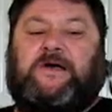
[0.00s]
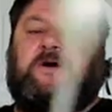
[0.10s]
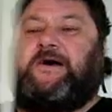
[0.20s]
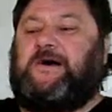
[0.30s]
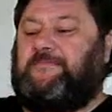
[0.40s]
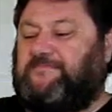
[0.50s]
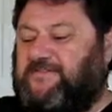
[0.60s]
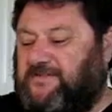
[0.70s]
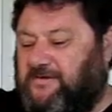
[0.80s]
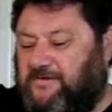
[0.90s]
Um,
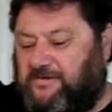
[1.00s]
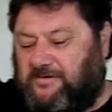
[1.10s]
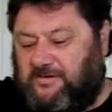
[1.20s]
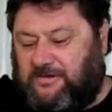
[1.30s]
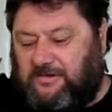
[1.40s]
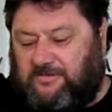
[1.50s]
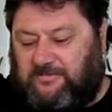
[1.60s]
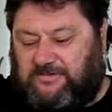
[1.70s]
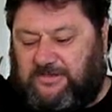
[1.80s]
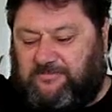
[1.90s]
so
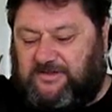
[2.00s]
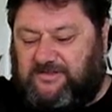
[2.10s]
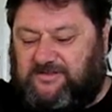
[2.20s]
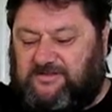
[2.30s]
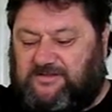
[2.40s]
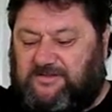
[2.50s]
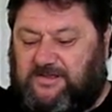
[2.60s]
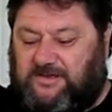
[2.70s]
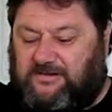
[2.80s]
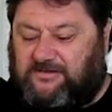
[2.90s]
what that means is that
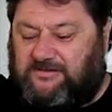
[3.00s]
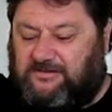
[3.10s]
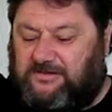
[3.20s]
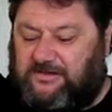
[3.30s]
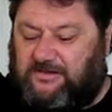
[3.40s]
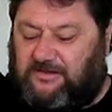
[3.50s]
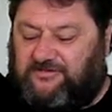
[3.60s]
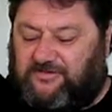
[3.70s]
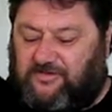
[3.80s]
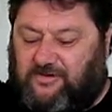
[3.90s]
now I've
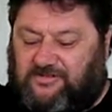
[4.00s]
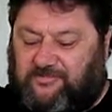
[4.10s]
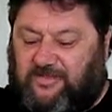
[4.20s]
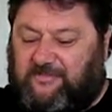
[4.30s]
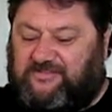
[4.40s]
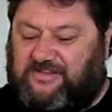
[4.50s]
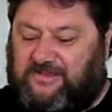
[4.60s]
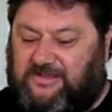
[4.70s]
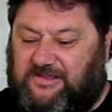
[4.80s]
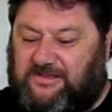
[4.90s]
still got some lumps in
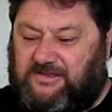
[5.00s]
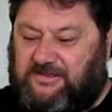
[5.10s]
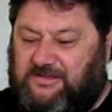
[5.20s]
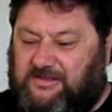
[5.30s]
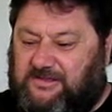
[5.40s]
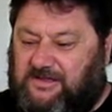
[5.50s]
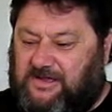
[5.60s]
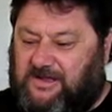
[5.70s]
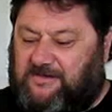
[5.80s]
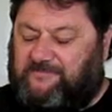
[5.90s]
here
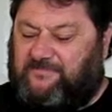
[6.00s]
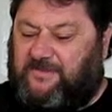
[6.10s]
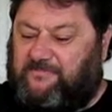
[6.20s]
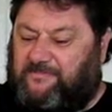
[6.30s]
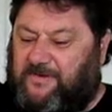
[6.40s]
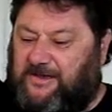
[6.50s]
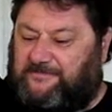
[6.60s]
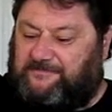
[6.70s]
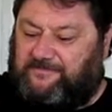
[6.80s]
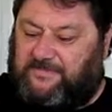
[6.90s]
um,
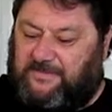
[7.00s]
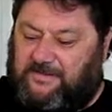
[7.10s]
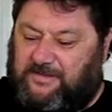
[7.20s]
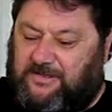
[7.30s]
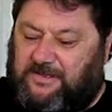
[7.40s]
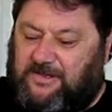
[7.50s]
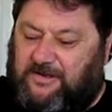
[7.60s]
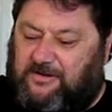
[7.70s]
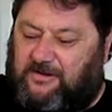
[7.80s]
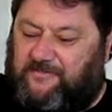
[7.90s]
but
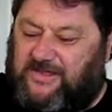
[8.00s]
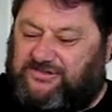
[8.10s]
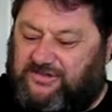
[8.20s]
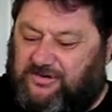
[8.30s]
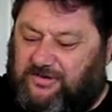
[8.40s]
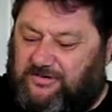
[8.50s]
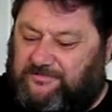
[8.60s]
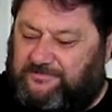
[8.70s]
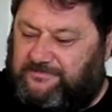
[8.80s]
I've actually got